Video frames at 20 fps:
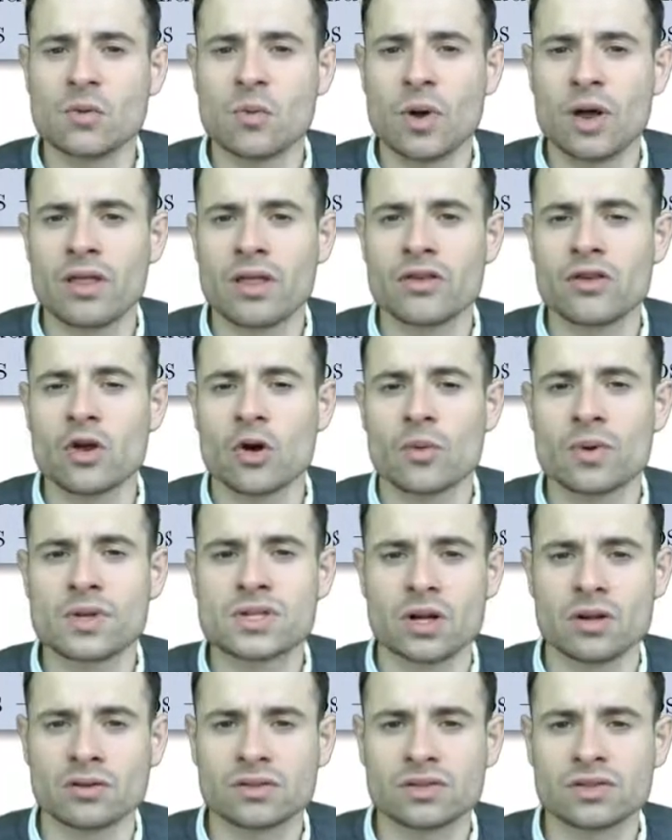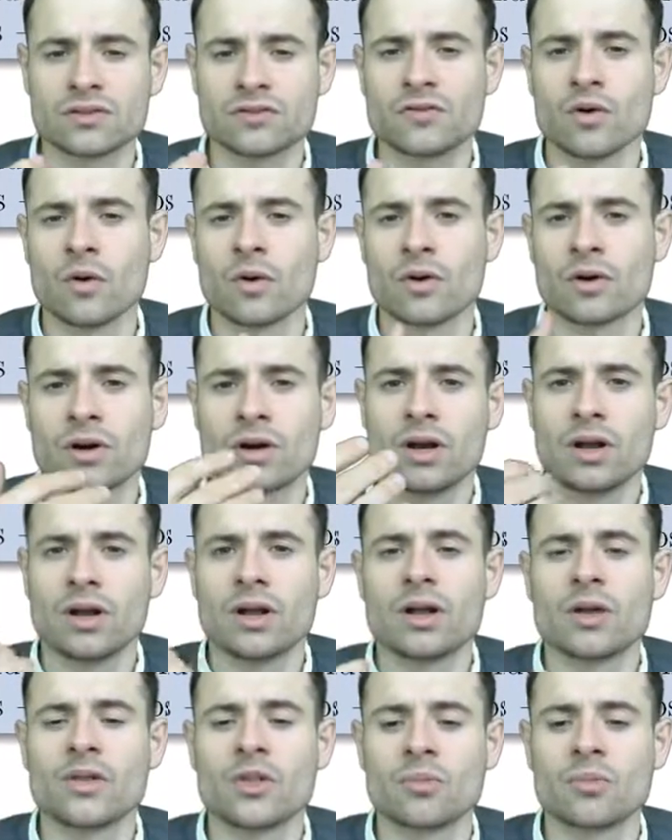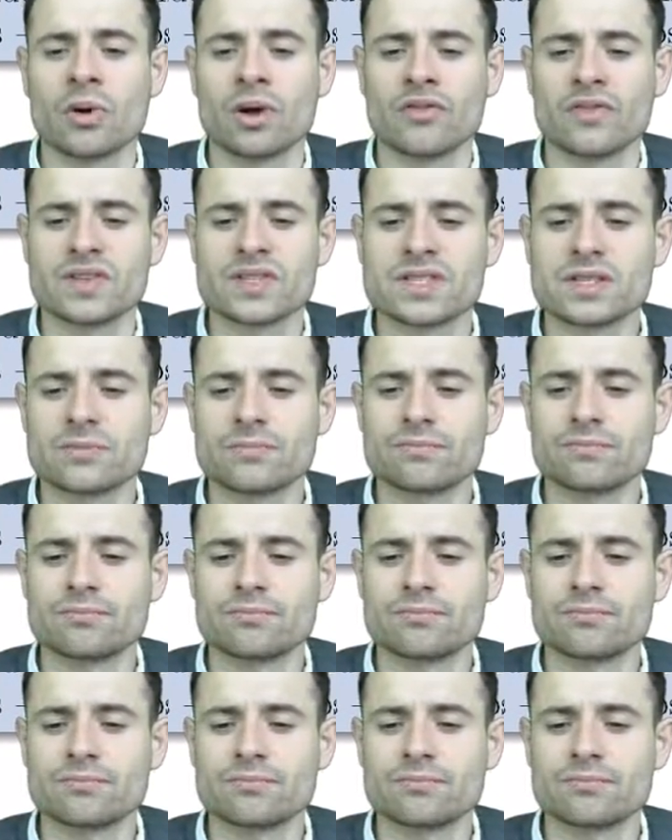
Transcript: with your result for the profits.